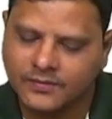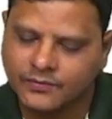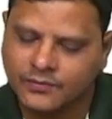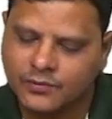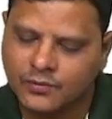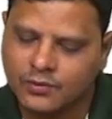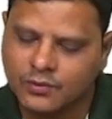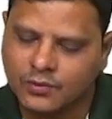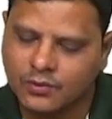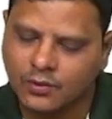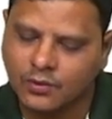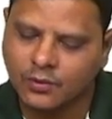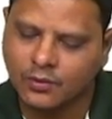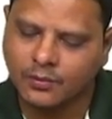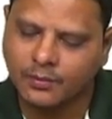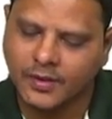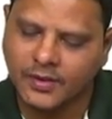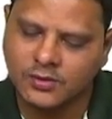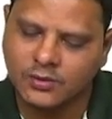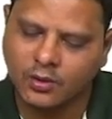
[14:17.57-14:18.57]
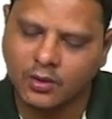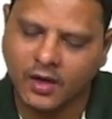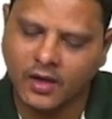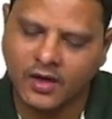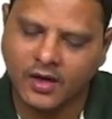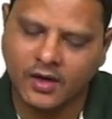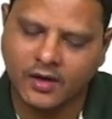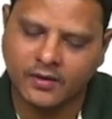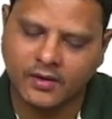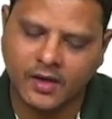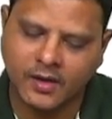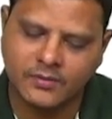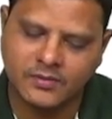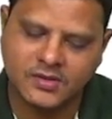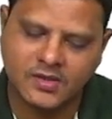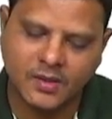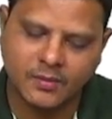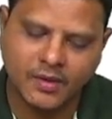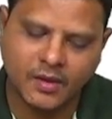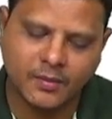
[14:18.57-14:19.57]
So majority of times they
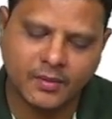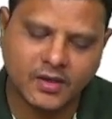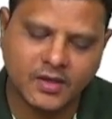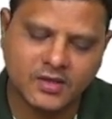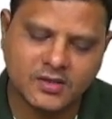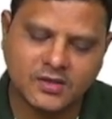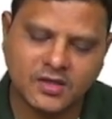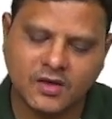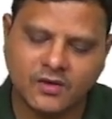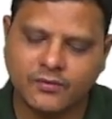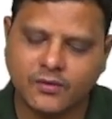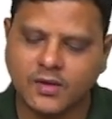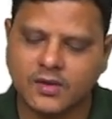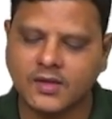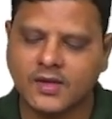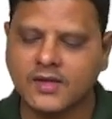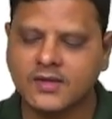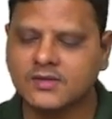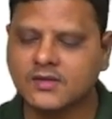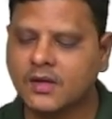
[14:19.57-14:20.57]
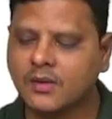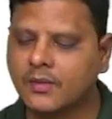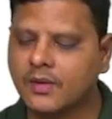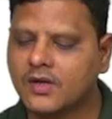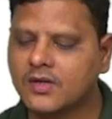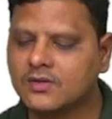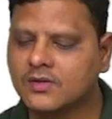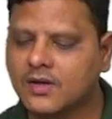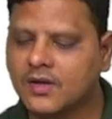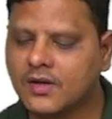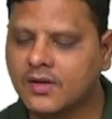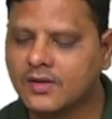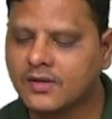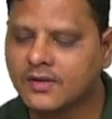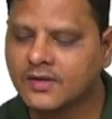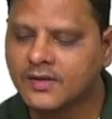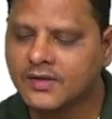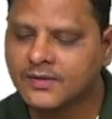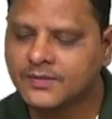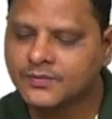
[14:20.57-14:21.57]
may be testing for the examination.
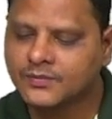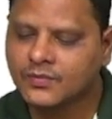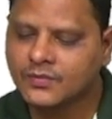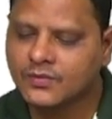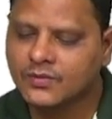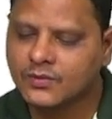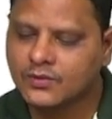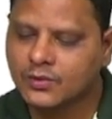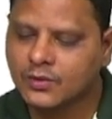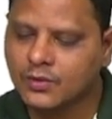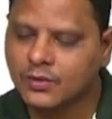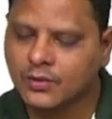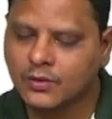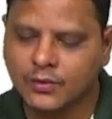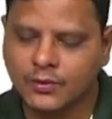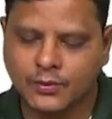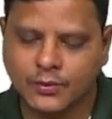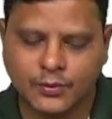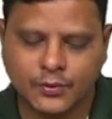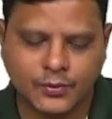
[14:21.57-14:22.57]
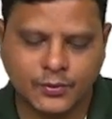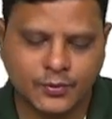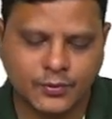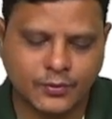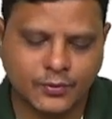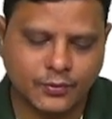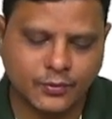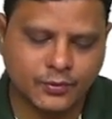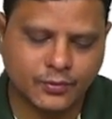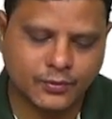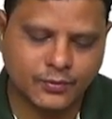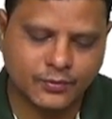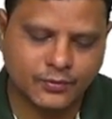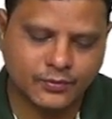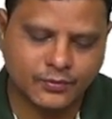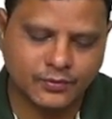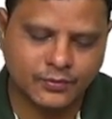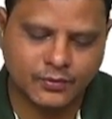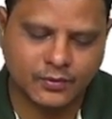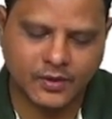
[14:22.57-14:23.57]
So
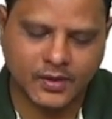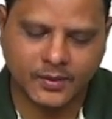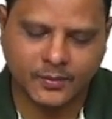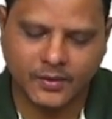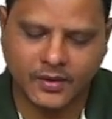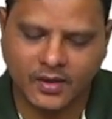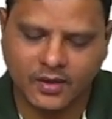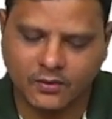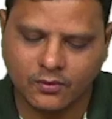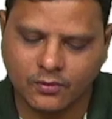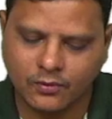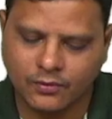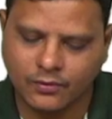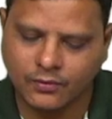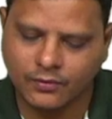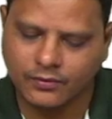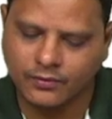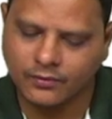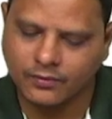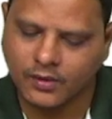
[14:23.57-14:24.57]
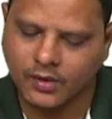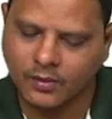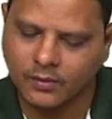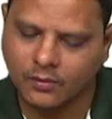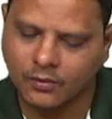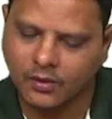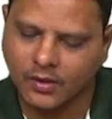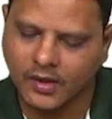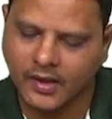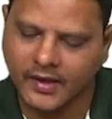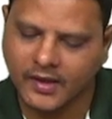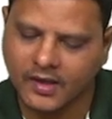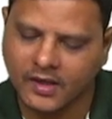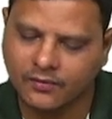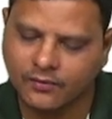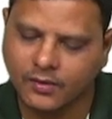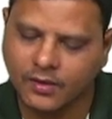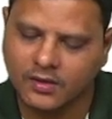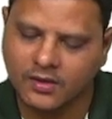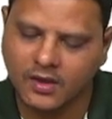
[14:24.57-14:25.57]
let me give one more highlight
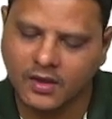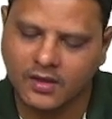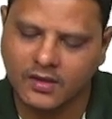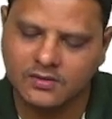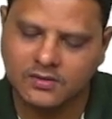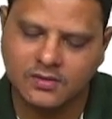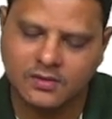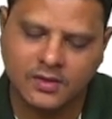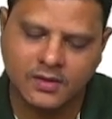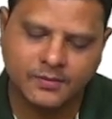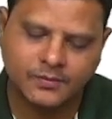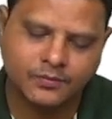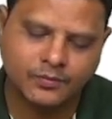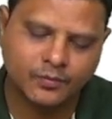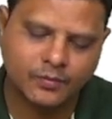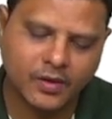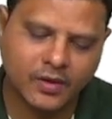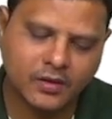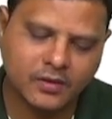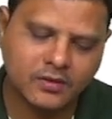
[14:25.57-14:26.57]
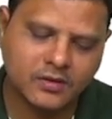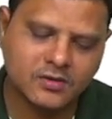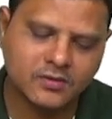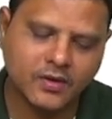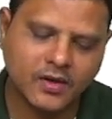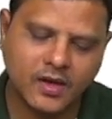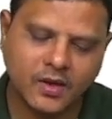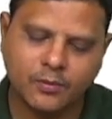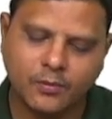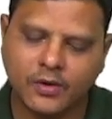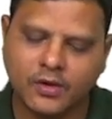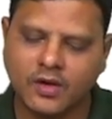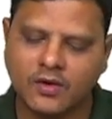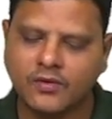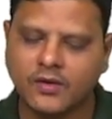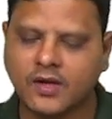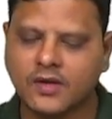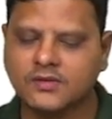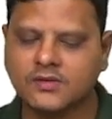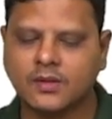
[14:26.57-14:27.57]
for this, because it is very important for
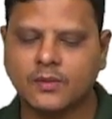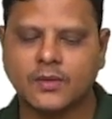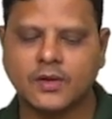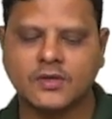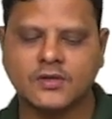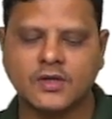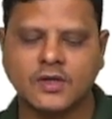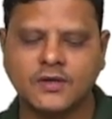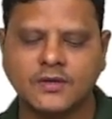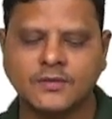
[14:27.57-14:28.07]
examination.